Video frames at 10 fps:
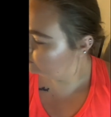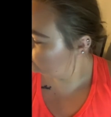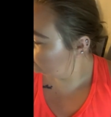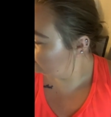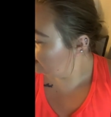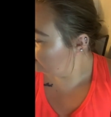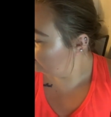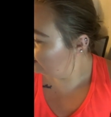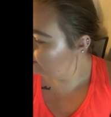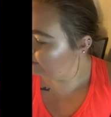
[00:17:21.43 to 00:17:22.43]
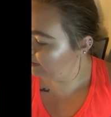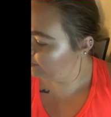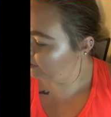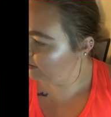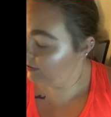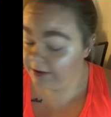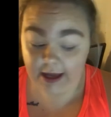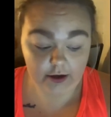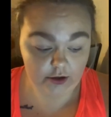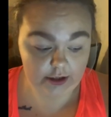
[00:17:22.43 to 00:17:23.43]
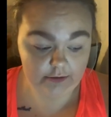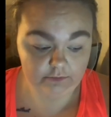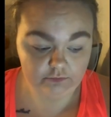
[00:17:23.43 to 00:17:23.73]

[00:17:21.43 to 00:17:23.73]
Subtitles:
Oh, that green would be pretty with that green.